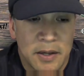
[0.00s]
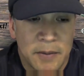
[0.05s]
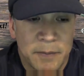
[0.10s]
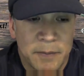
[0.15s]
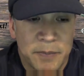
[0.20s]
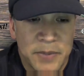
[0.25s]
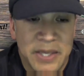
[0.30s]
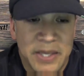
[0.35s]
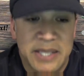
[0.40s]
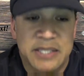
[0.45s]

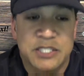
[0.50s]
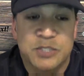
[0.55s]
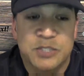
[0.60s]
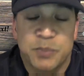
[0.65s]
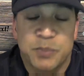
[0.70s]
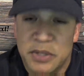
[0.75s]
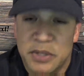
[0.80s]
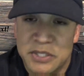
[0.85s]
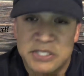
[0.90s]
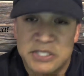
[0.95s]
It is
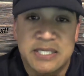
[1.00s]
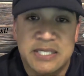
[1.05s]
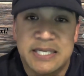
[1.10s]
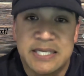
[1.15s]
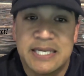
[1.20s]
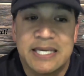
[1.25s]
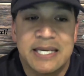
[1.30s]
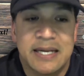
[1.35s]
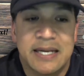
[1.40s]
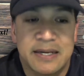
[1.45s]
personally
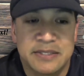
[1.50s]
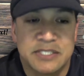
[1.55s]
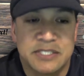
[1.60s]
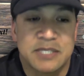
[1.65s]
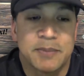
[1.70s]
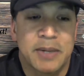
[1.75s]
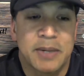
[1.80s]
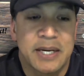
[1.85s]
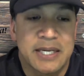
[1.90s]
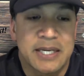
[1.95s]

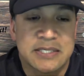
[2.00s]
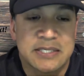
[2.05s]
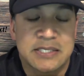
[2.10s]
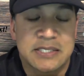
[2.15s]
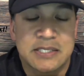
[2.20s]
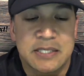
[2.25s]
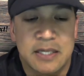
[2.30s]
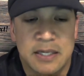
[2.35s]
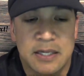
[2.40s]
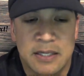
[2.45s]

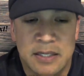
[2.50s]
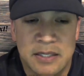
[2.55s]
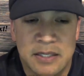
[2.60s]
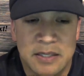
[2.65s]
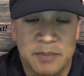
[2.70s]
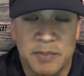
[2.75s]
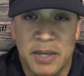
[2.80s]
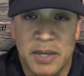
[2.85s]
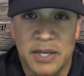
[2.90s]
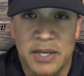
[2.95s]
customized
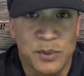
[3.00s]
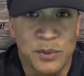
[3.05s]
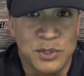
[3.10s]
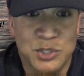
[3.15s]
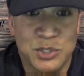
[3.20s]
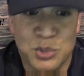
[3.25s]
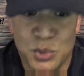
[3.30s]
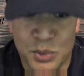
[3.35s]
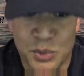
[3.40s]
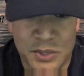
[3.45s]
by yours
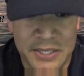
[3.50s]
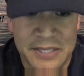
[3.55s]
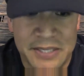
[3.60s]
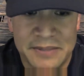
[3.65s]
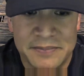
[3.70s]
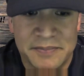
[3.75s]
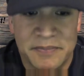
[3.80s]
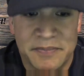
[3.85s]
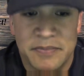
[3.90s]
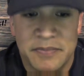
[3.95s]
truly.
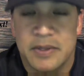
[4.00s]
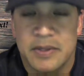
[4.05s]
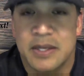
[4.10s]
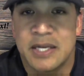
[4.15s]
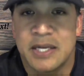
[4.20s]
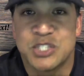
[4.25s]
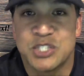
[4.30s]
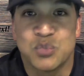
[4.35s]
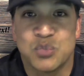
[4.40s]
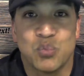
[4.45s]

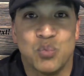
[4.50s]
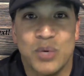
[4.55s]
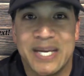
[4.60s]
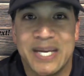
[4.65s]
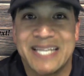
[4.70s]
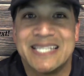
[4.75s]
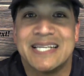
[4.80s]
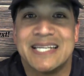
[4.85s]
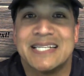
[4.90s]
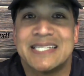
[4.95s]
It's
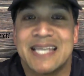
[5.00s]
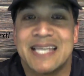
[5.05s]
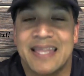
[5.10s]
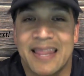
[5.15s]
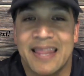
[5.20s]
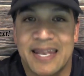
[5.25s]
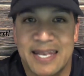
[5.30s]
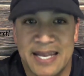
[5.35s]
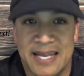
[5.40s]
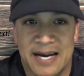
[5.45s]
rigged to the
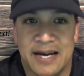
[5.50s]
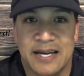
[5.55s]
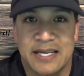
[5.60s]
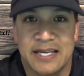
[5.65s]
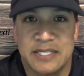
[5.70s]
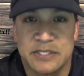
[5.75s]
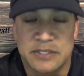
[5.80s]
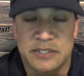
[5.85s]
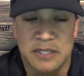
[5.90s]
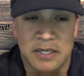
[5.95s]

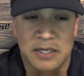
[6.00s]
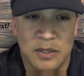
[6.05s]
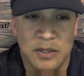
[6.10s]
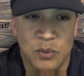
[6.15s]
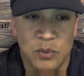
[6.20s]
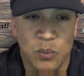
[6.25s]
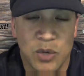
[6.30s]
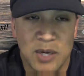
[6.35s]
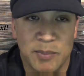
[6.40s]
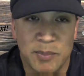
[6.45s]
nines.
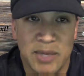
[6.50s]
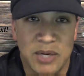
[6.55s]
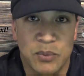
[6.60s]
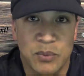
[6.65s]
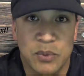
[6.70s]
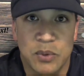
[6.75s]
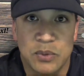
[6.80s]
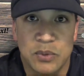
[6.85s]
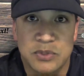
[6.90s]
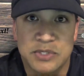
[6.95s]
One of my
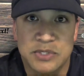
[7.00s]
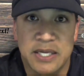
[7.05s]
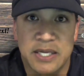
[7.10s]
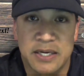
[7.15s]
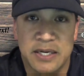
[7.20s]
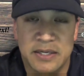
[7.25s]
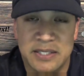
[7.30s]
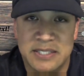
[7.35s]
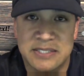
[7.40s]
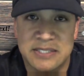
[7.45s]
roles there
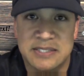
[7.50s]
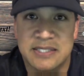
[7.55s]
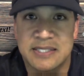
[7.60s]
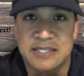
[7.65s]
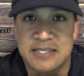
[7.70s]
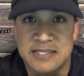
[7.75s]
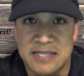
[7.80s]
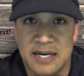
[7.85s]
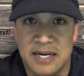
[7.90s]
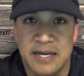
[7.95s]
is to
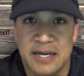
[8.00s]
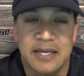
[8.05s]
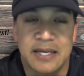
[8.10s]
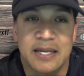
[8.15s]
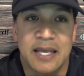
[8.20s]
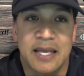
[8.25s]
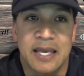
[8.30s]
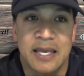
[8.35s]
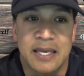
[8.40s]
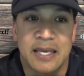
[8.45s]
design
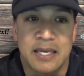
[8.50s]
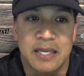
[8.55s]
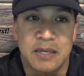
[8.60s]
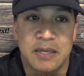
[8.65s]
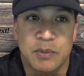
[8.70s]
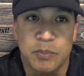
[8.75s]
and